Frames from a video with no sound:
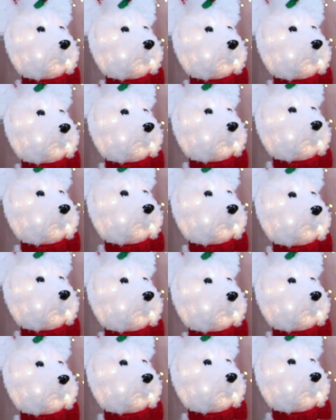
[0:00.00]

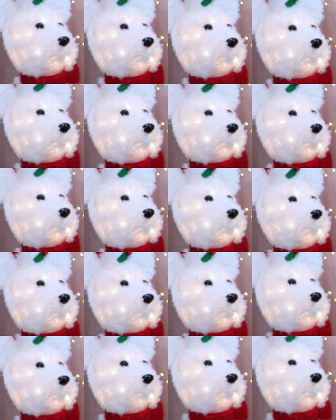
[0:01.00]

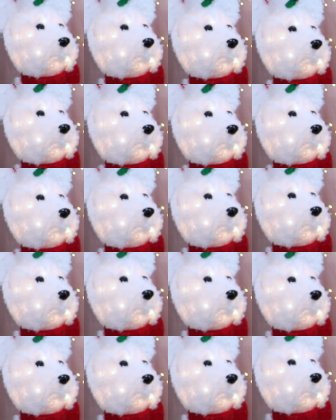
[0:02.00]

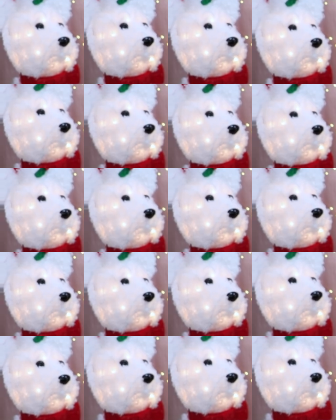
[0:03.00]

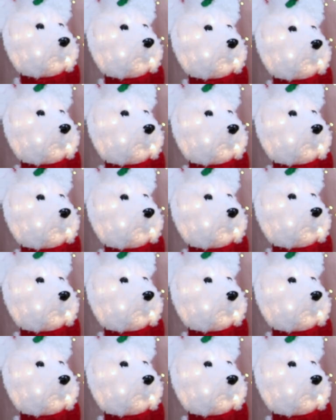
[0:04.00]
This person isn't speaking.